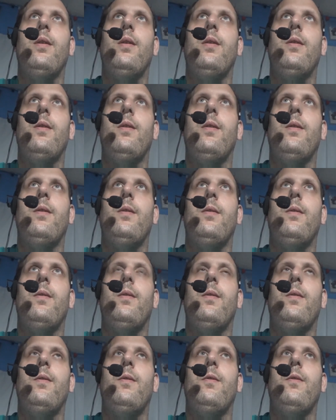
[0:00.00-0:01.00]

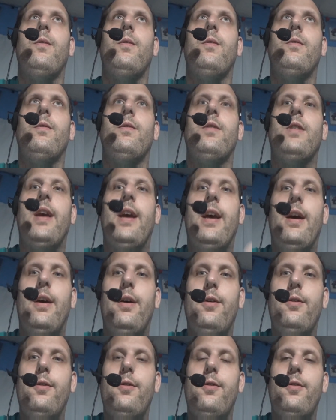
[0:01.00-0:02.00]
tells
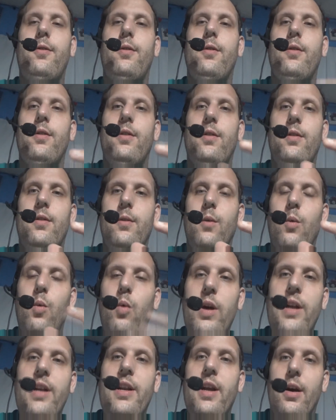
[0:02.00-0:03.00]
Windows
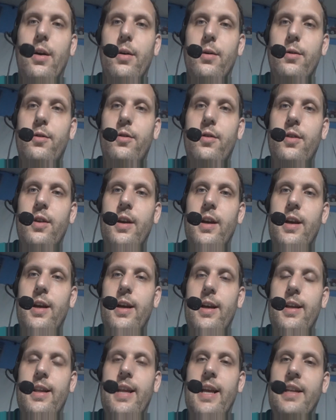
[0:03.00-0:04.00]
that this is not the
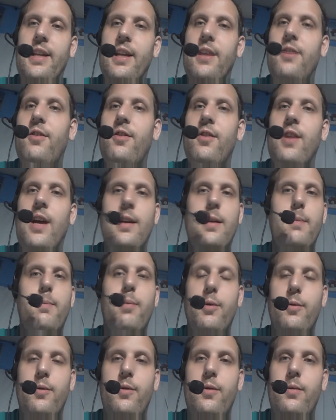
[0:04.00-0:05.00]

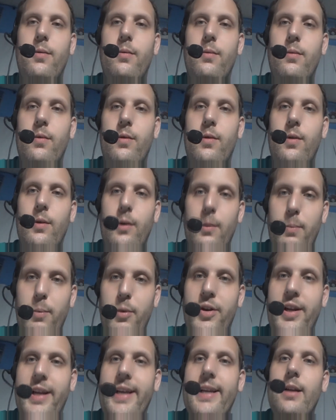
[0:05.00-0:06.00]
particular motherboard I
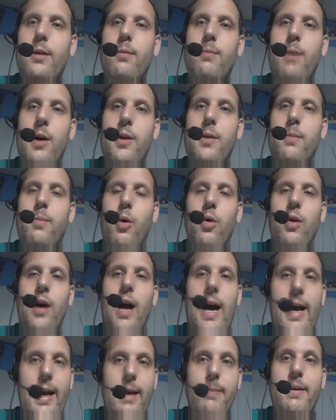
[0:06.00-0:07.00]
am attached to.
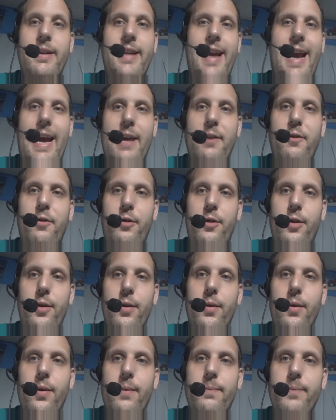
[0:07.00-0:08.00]

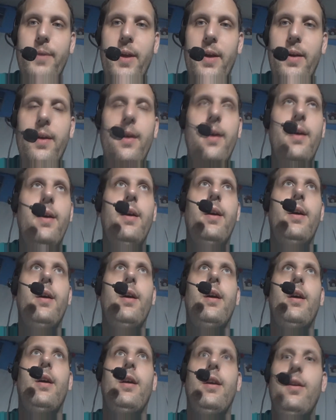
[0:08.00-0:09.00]
You'll get a little bit of
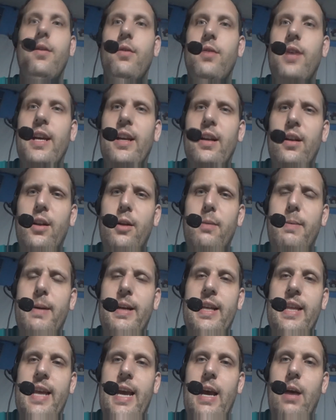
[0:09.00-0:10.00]
that when
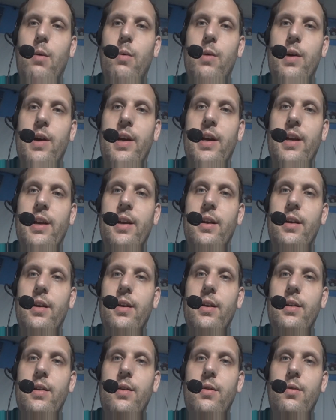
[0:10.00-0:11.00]
you take
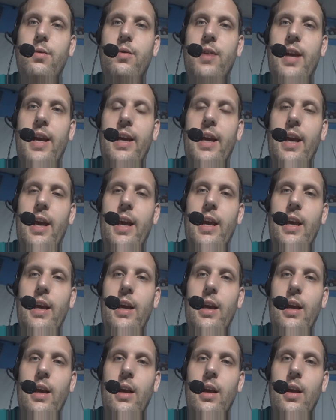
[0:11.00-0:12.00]
a hard drive running
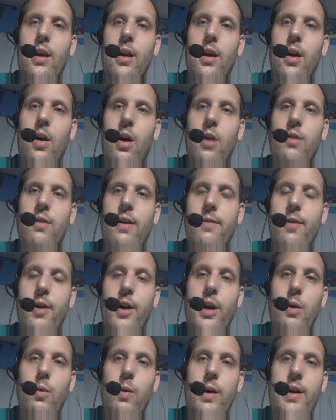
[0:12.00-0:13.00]
Windows and you shove it
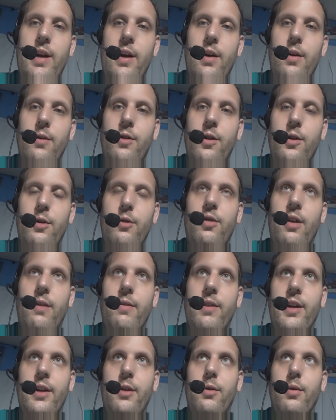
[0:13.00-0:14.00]
into another computer
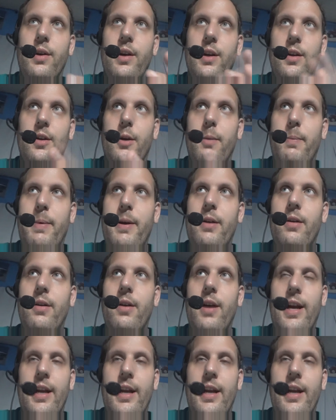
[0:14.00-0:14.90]
and it does that boot loop.